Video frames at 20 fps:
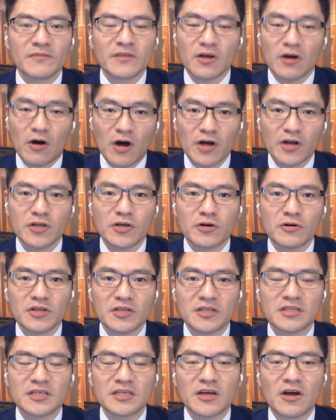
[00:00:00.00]
The article
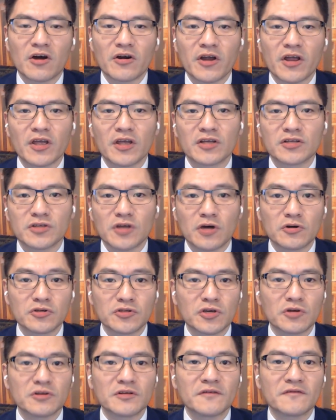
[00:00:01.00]
in the TRA is also